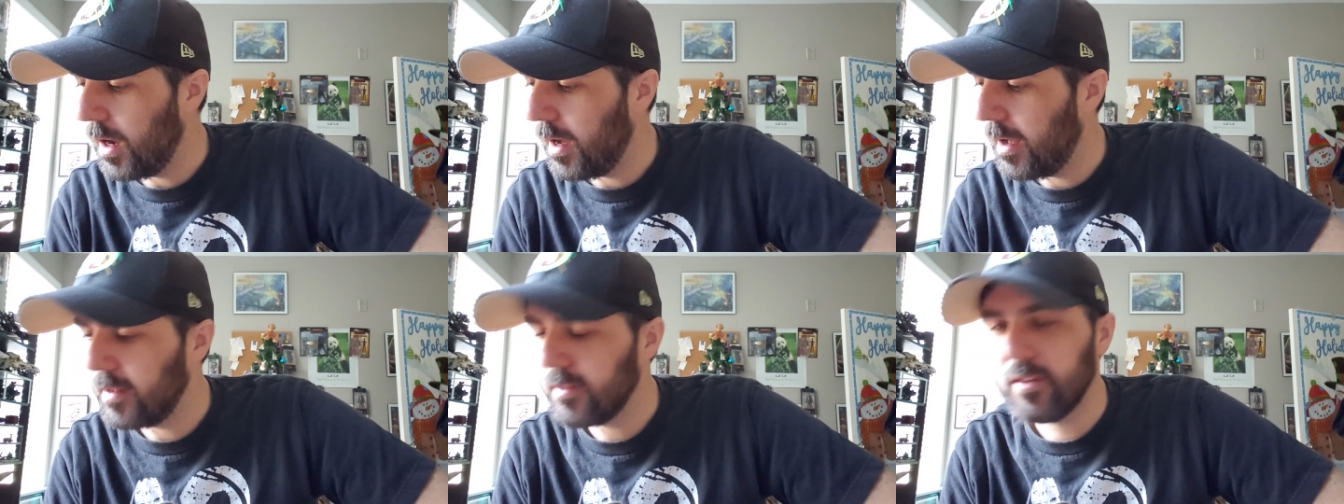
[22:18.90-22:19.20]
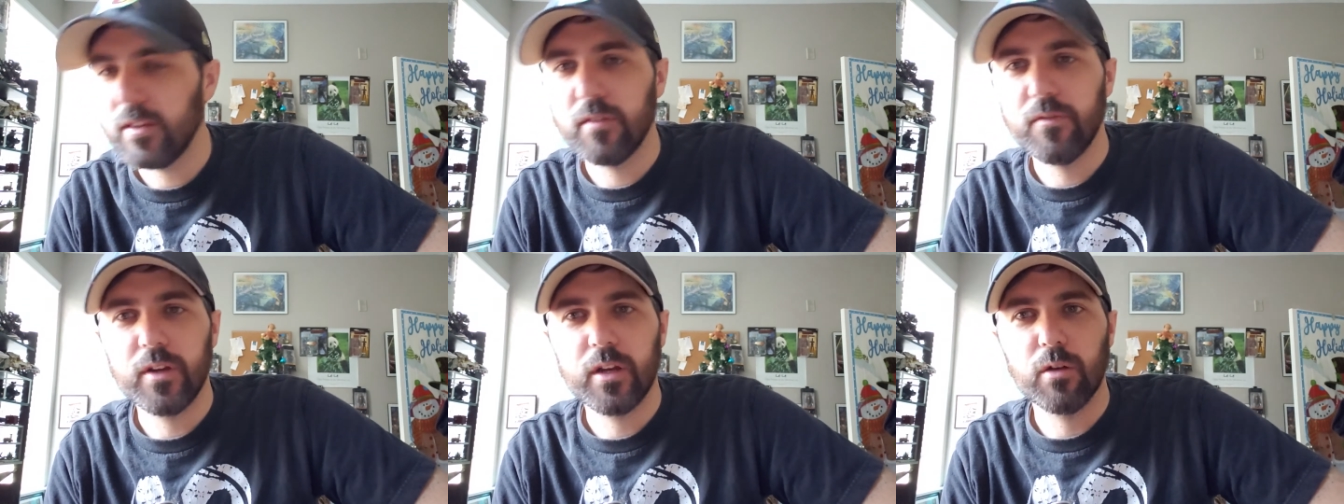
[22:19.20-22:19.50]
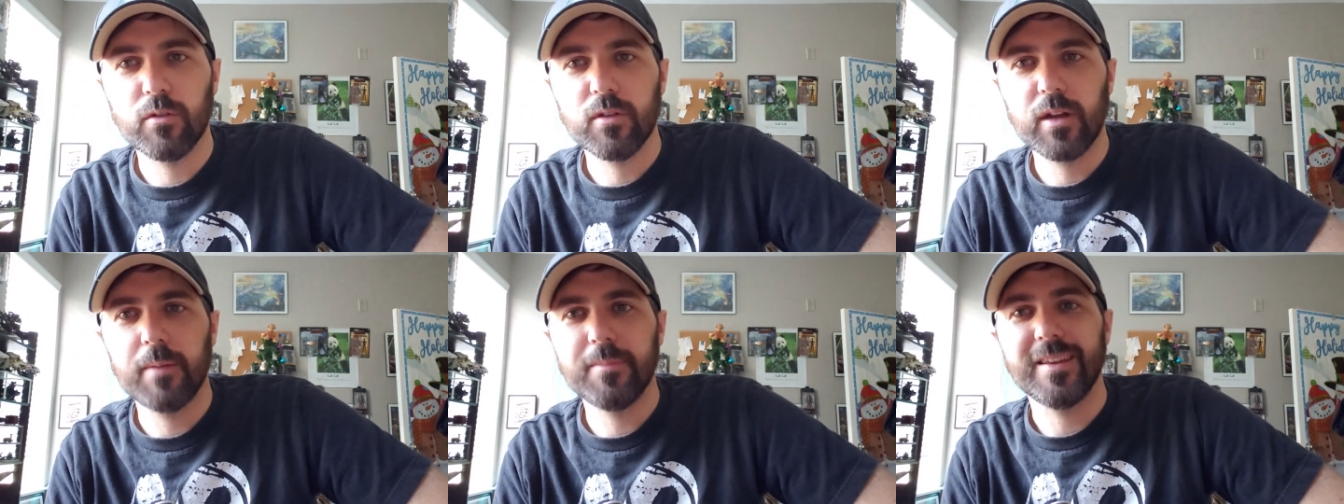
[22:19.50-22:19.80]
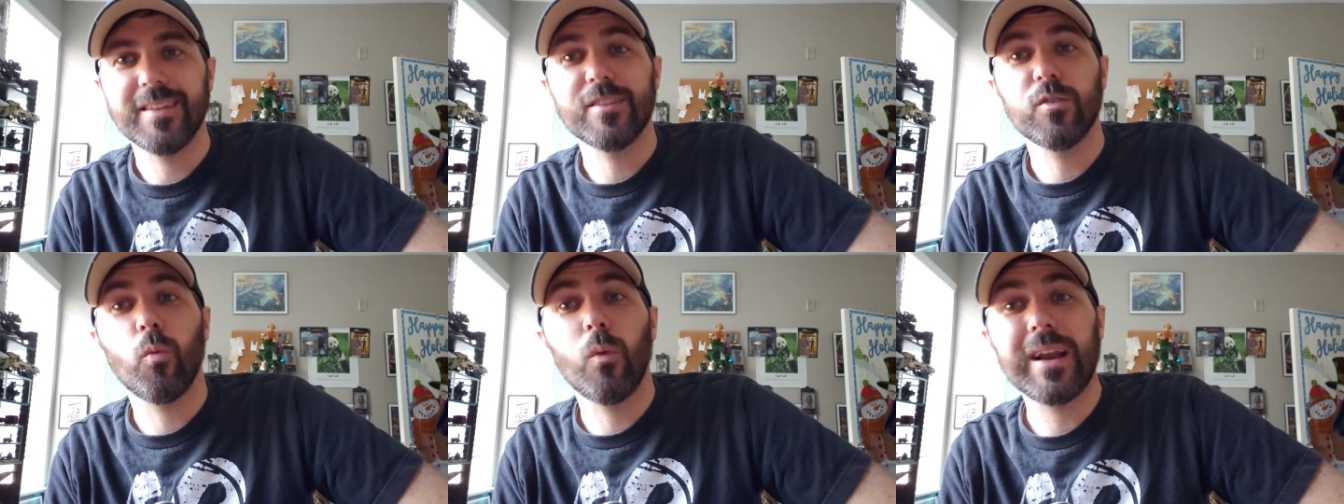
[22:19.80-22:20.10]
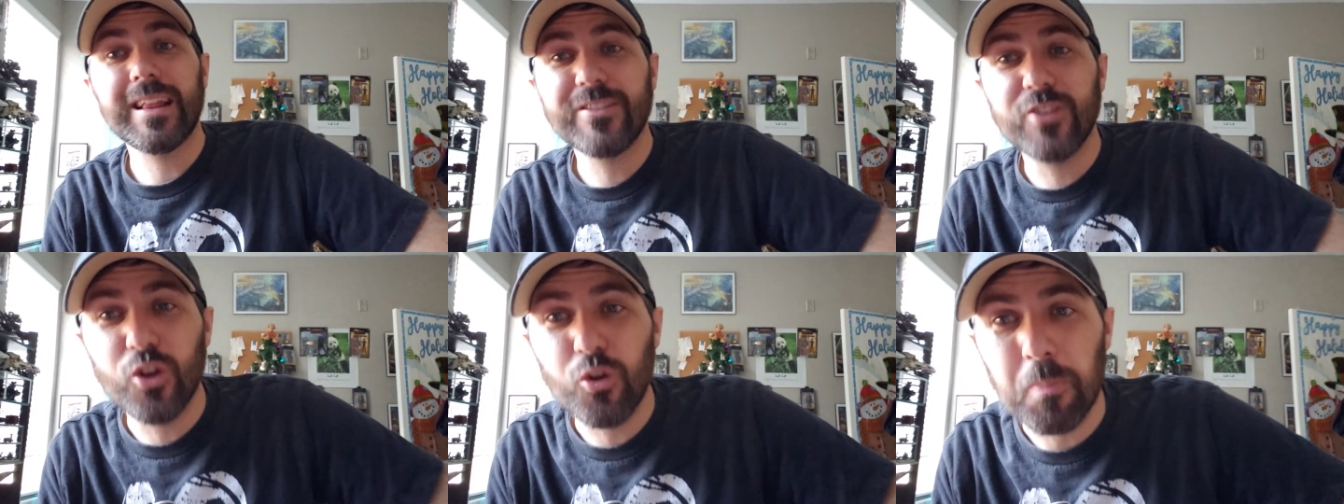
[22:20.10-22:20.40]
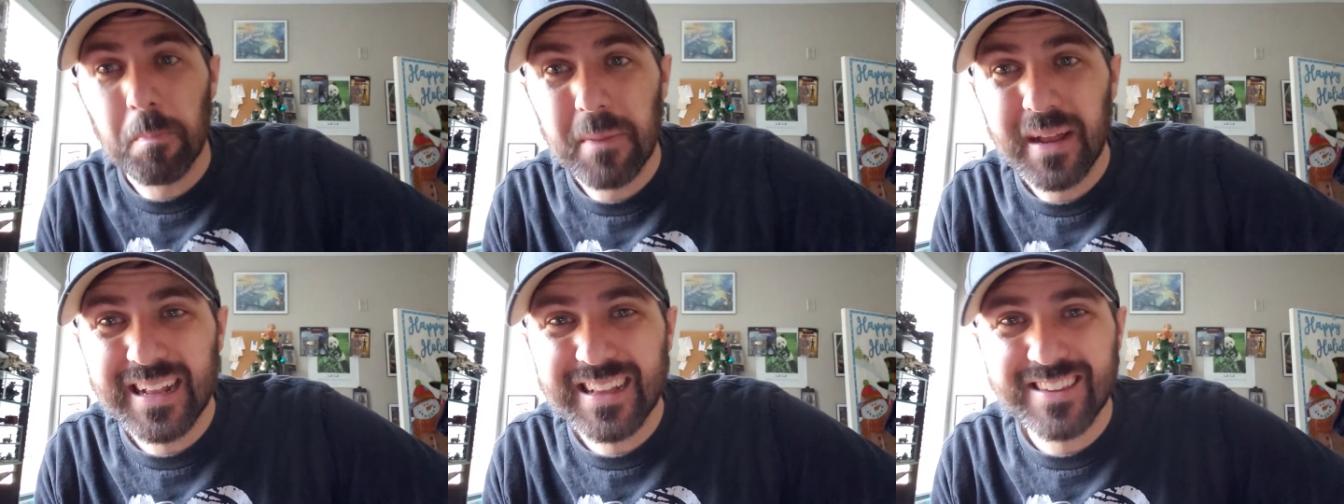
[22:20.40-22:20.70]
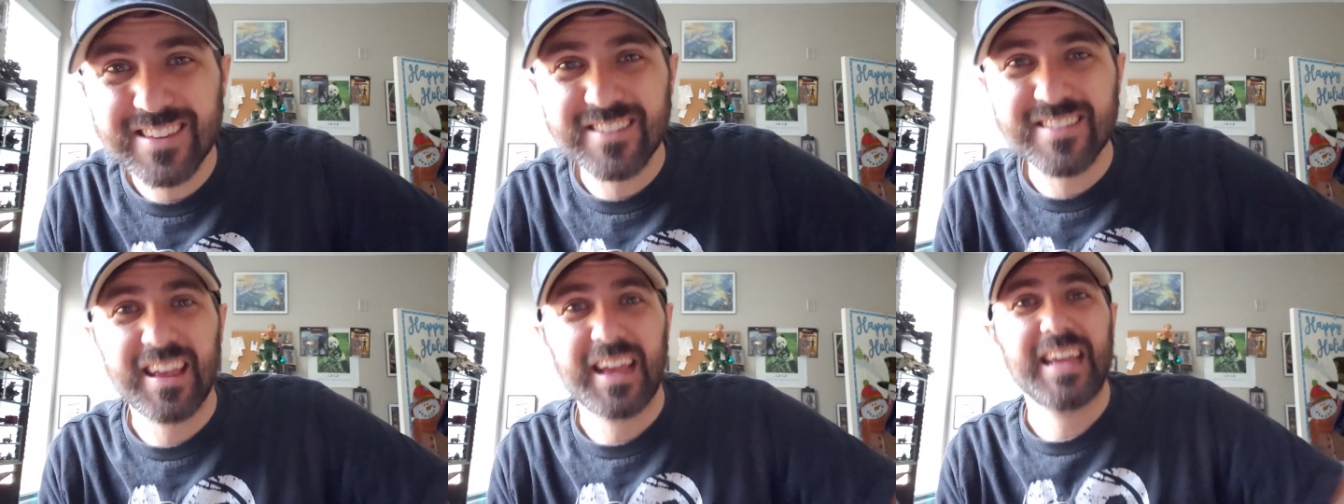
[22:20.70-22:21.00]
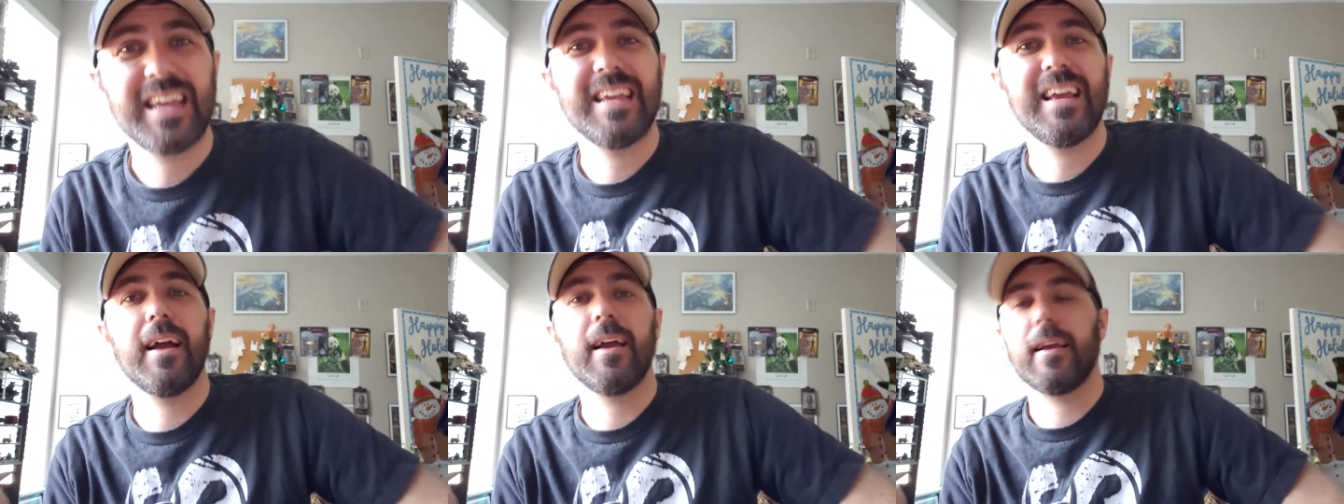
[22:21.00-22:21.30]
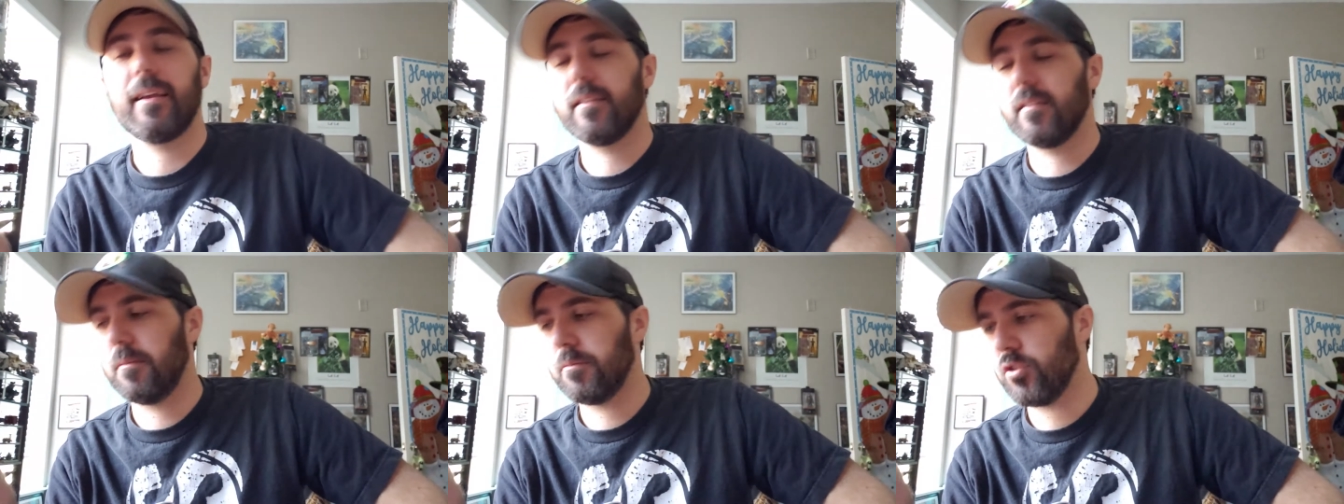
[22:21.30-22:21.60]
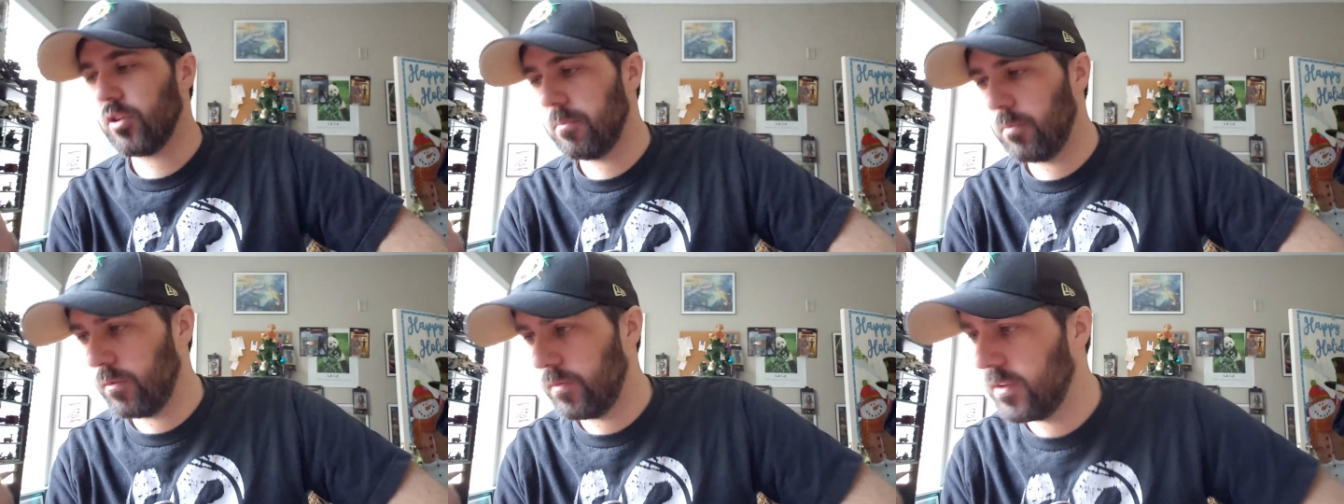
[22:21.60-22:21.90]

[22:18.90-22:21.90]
See the video time's at 22 minutes. Yikes. I'm trying to move